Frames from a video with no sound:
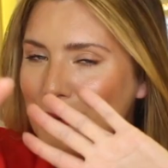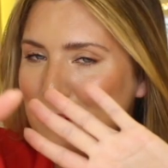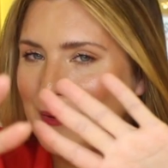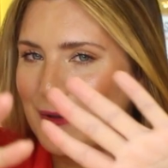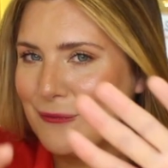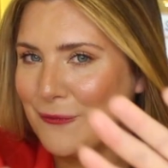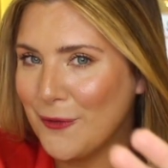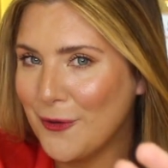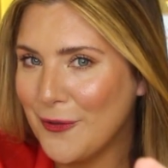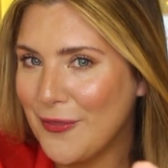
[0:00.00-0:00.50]
But
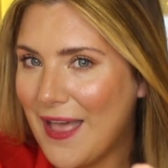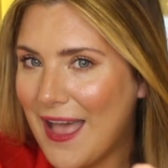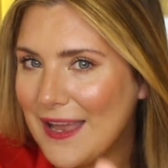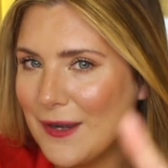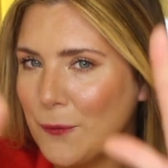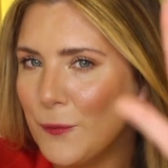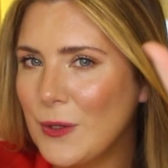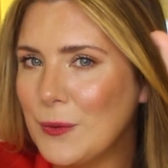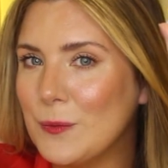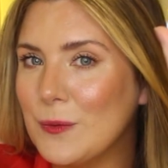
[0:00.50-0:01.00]
before
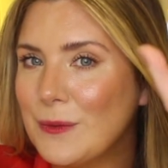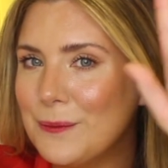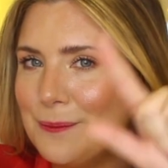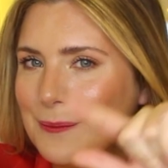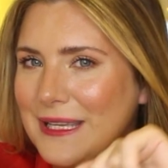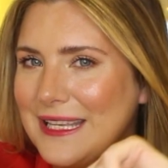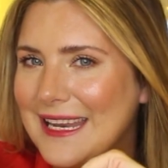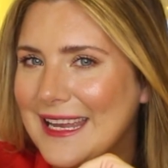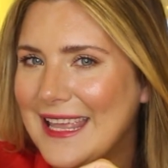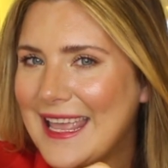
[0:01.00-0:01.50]
that, we will
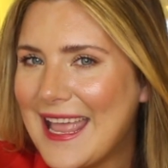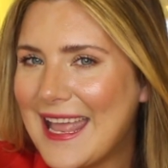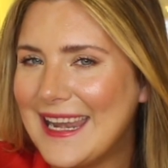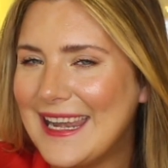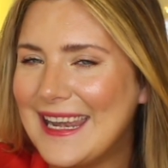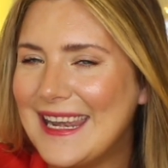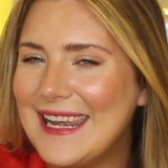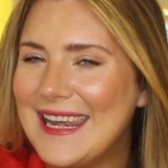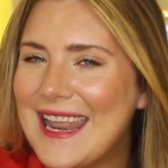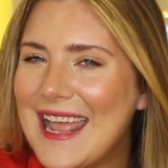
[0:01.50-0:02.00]
meet
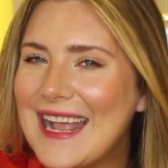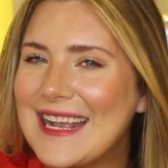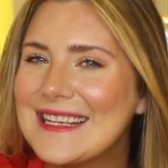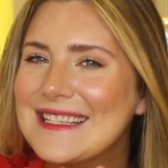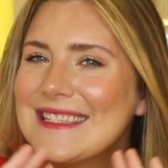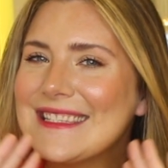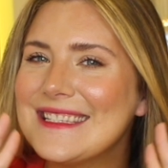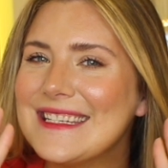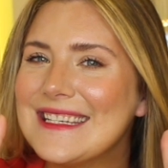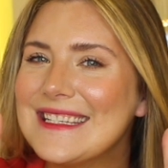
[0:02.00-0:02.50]
again
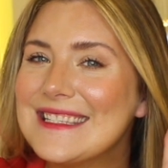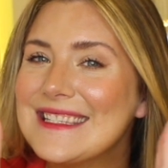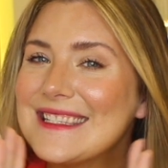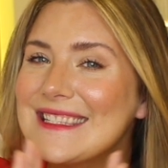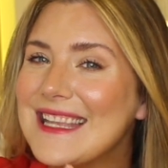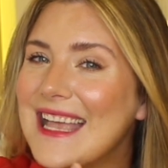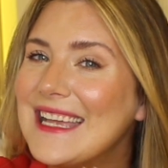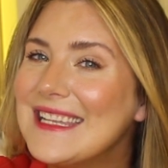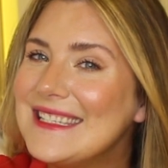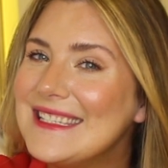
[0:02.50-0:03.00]
next
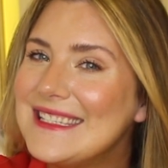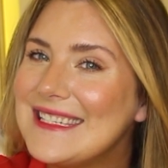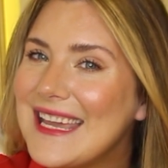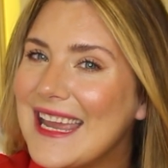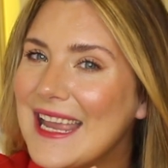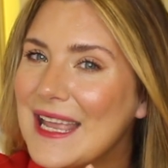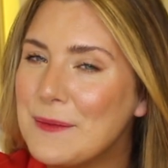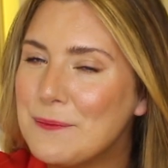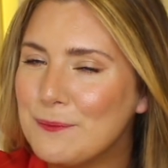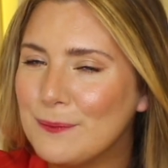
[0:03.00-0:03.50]

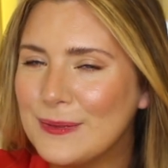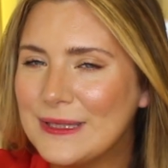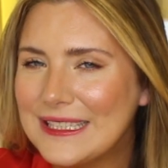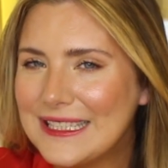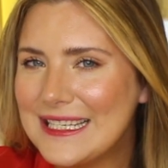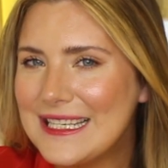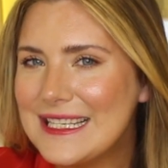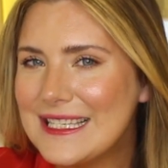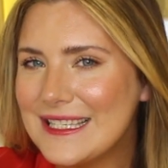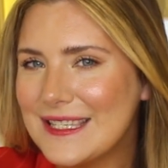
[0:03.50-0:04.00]
Sunday.
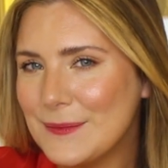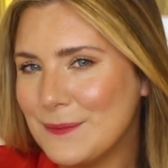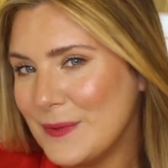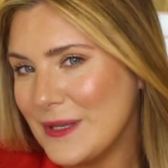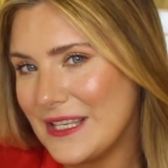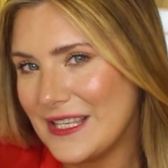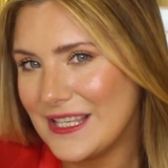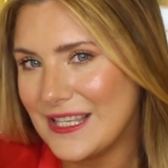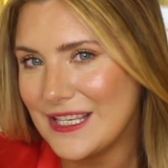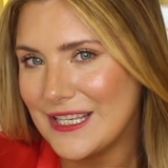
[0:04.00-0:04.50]
Please
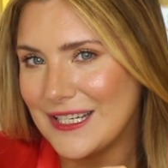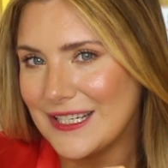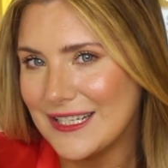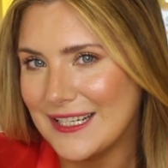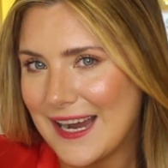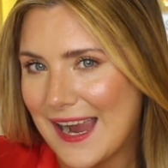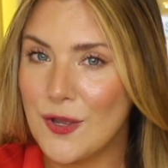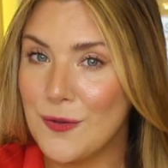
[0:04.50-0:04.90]
be here.